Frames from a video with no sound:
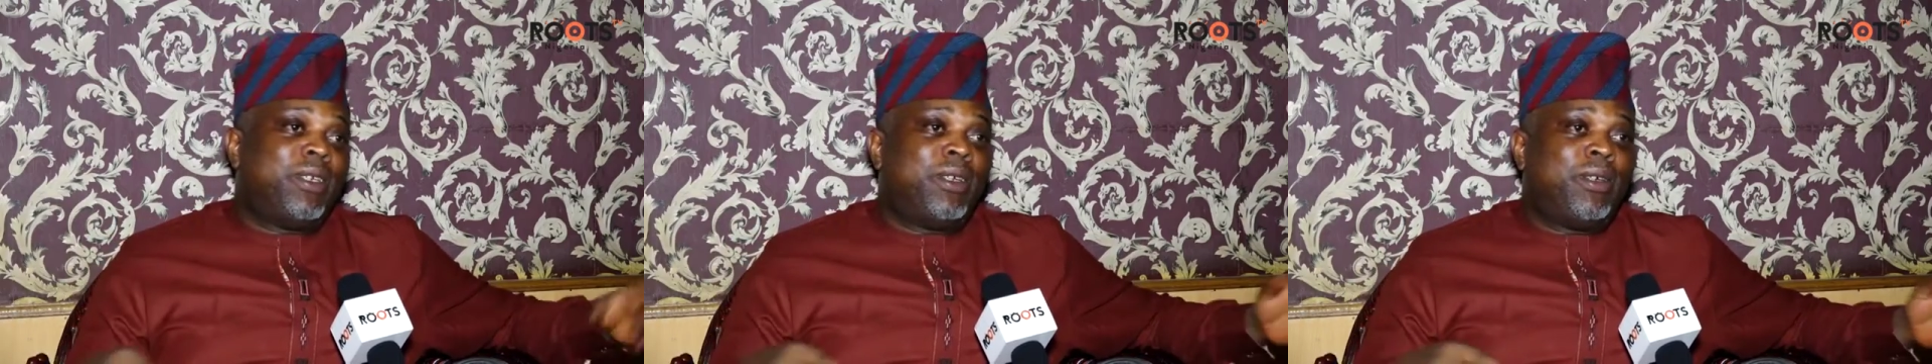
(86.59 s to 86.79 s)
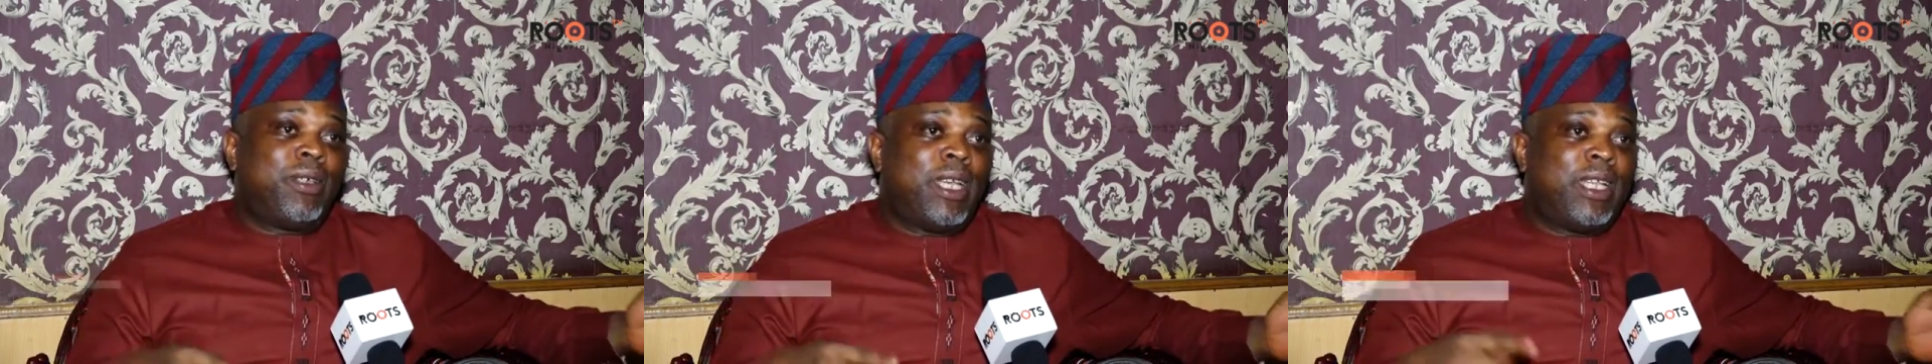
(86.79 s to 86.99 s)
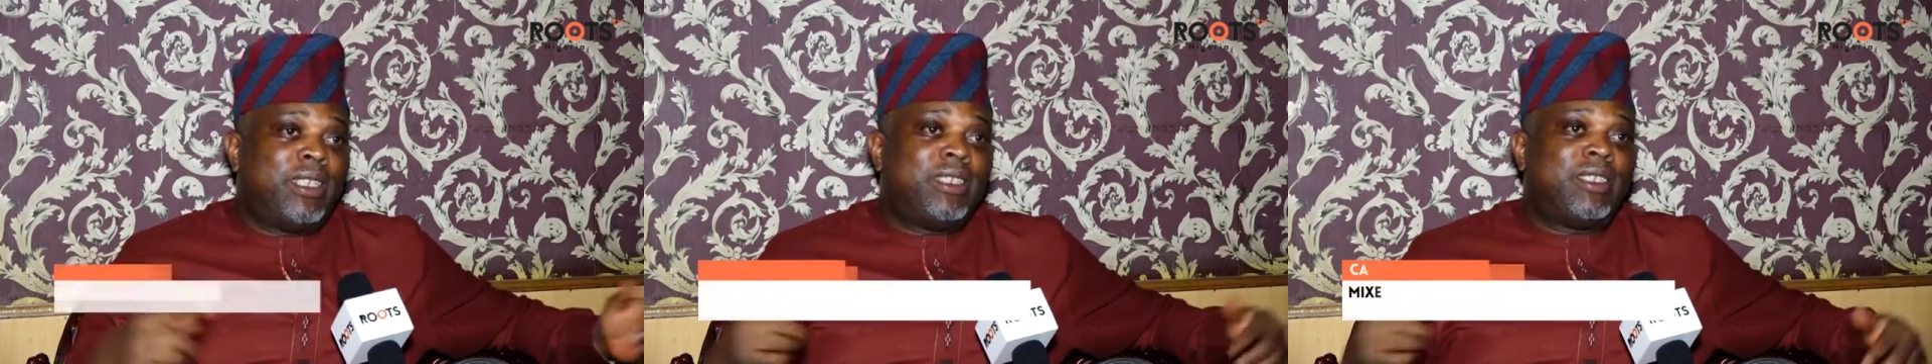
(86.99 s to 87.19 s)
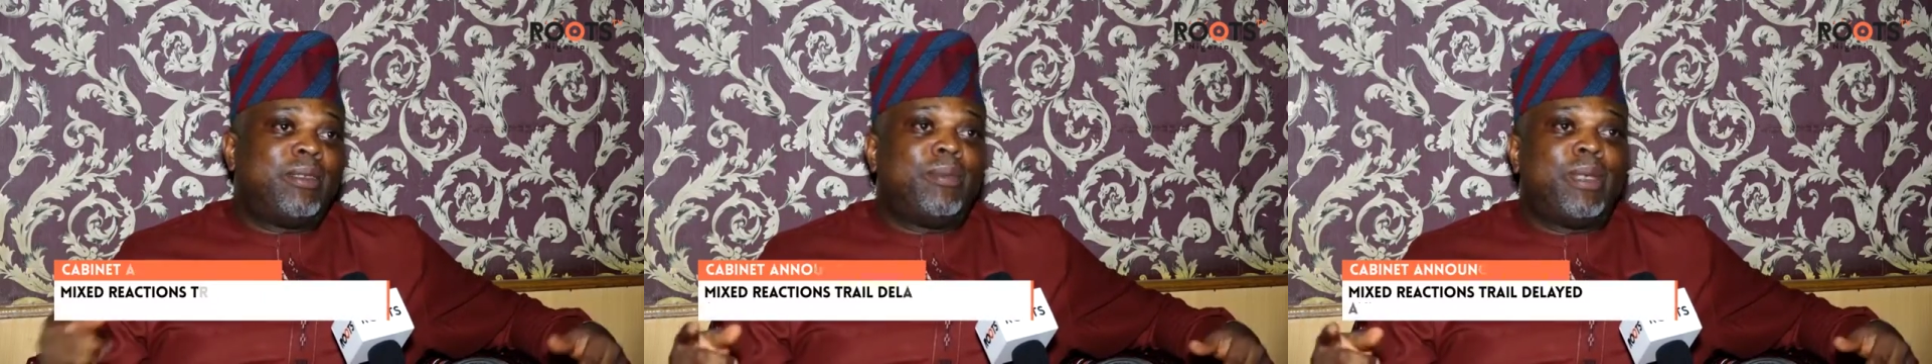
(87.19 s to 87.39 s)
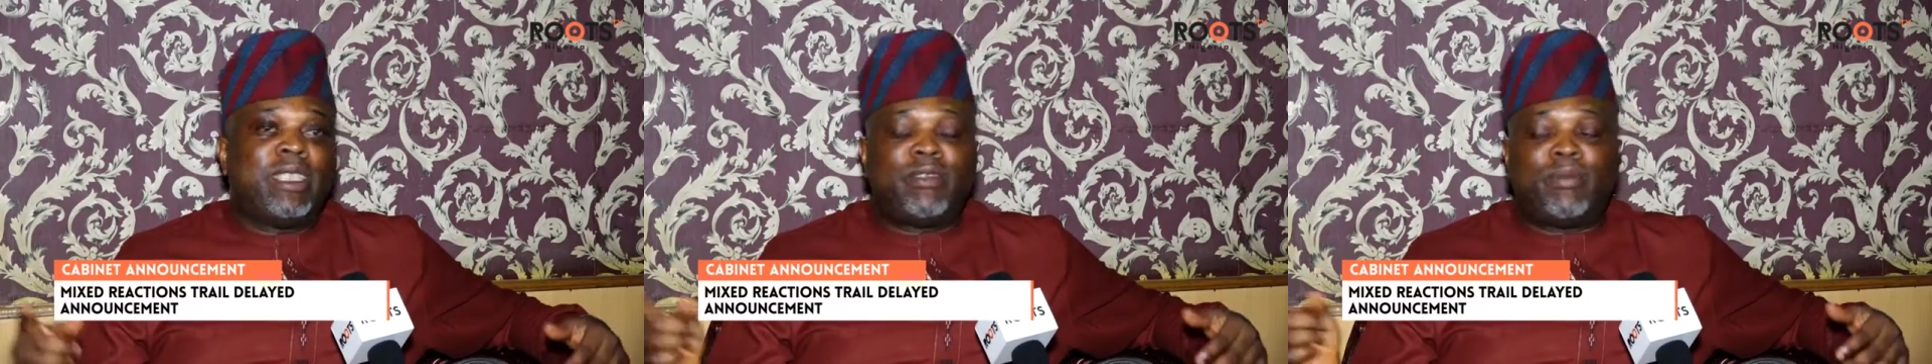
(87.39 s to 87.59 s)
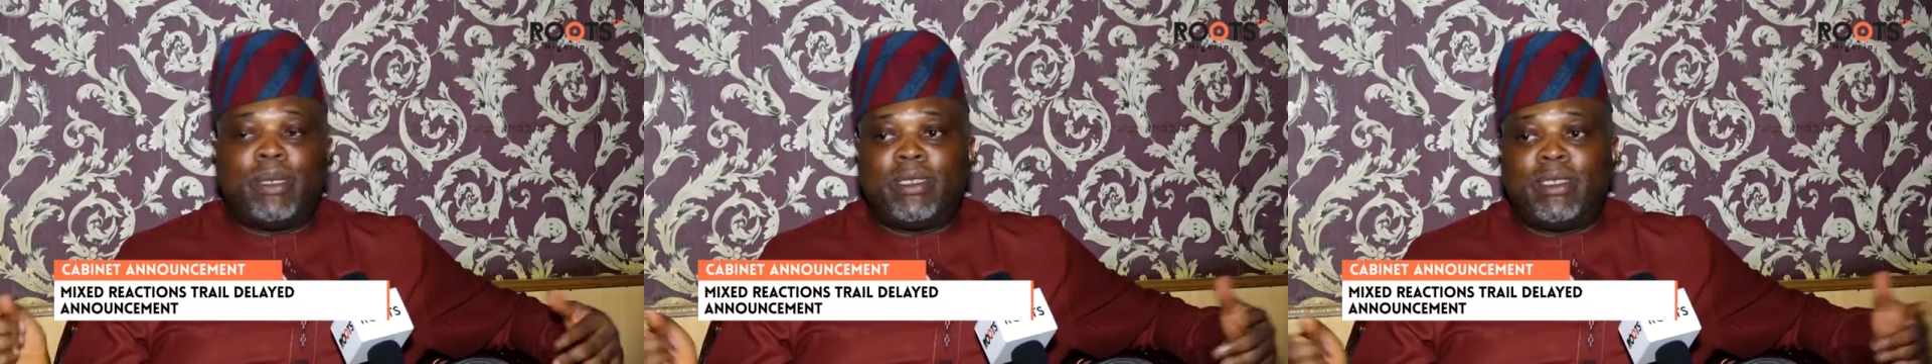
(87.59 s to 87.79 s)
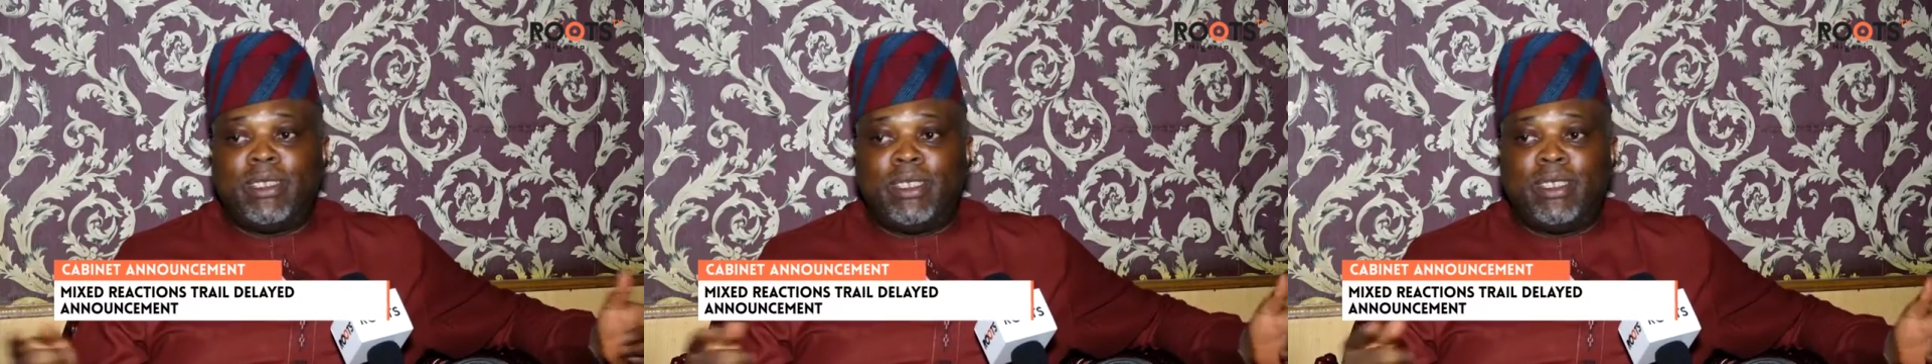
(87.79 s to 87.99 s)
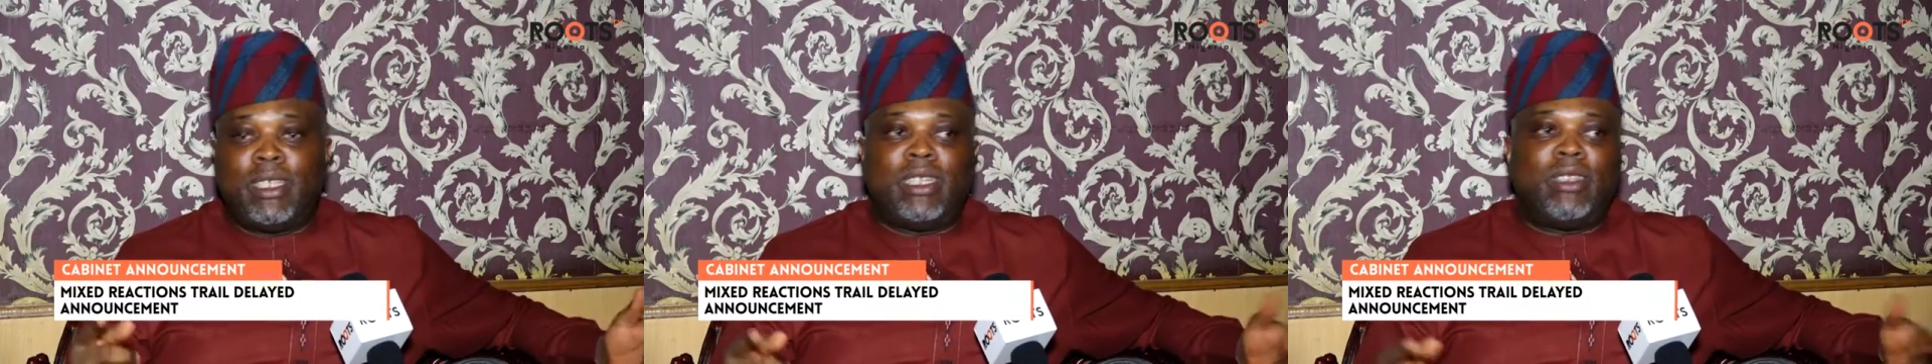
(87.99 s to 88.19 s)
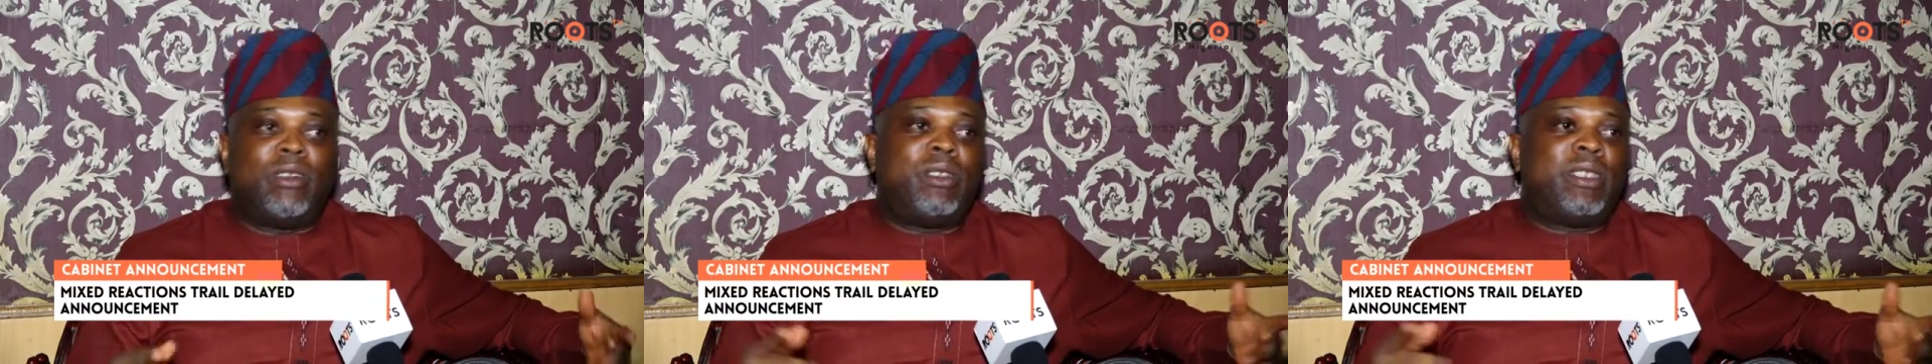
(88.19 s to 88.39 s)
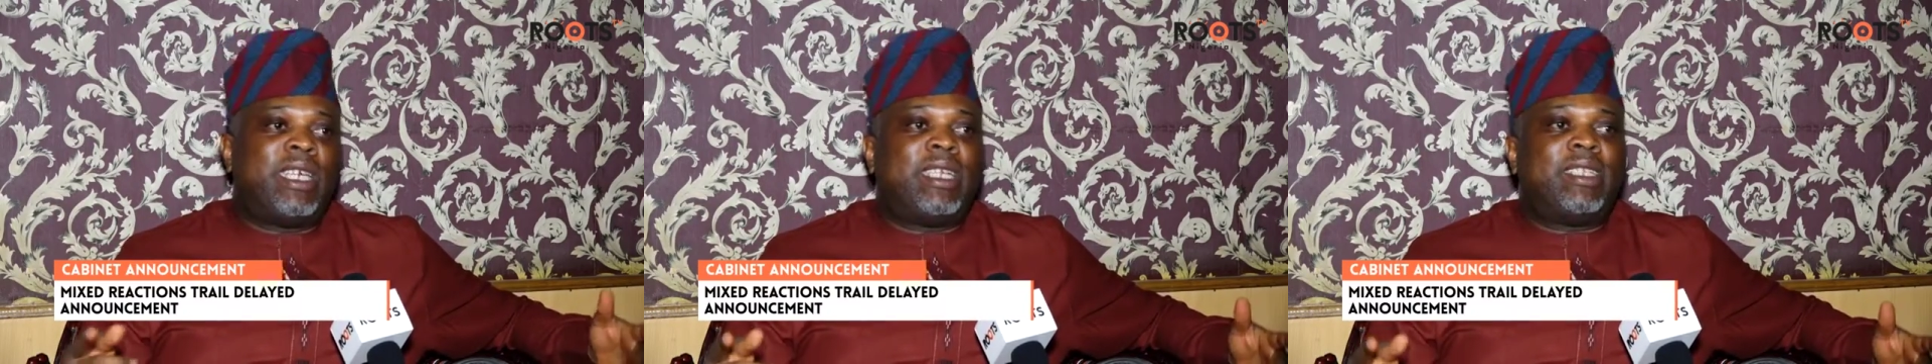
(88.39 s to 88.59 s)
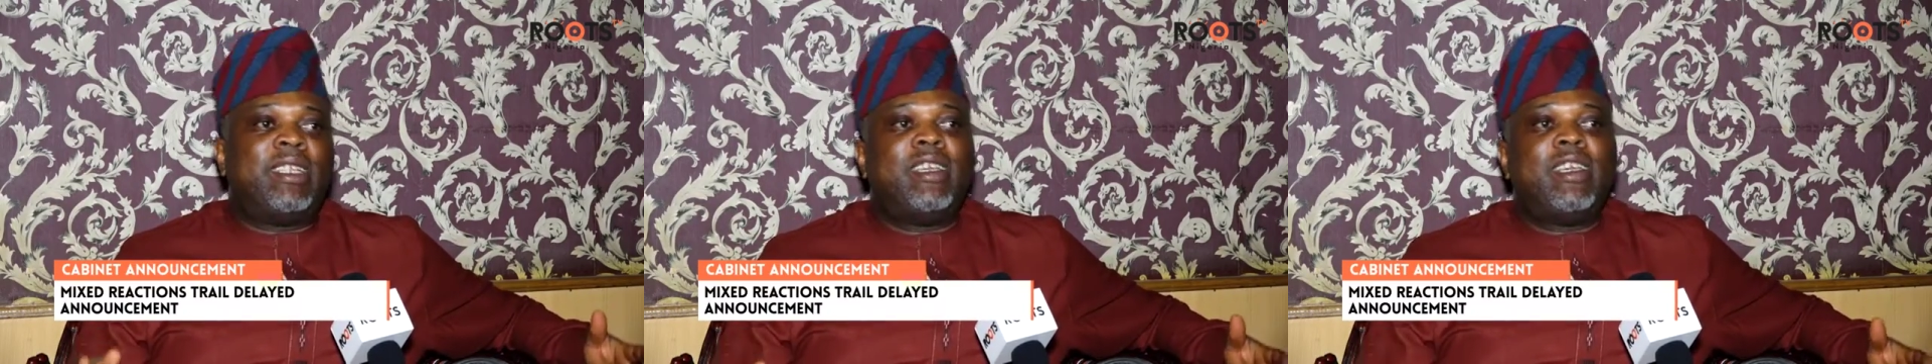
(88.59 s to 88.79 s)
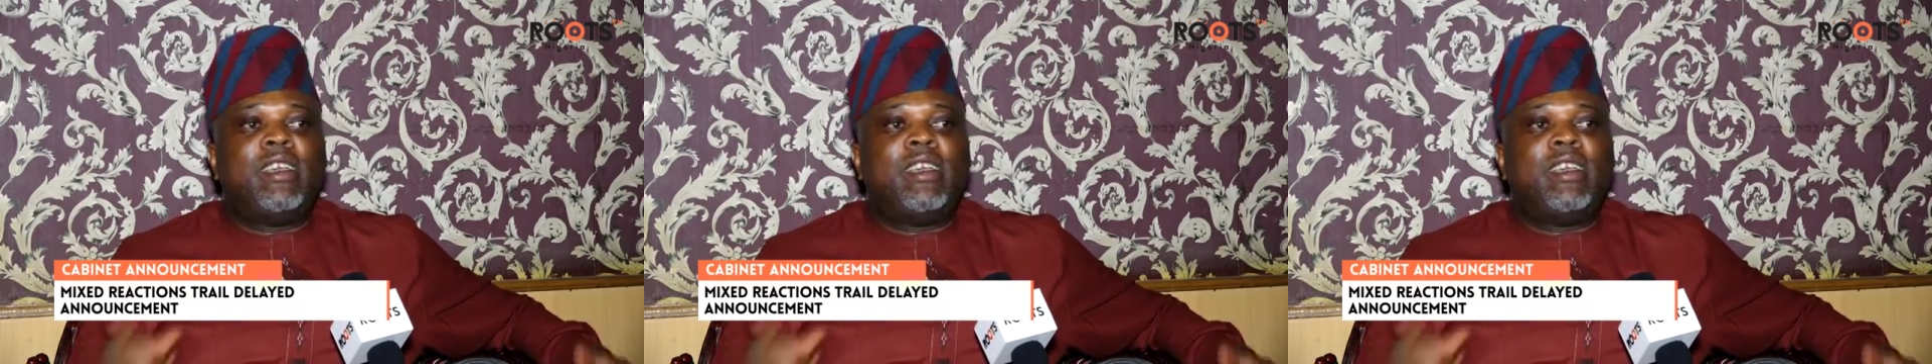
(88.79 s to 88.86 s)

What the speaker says: oh, God, this is the best person and all that.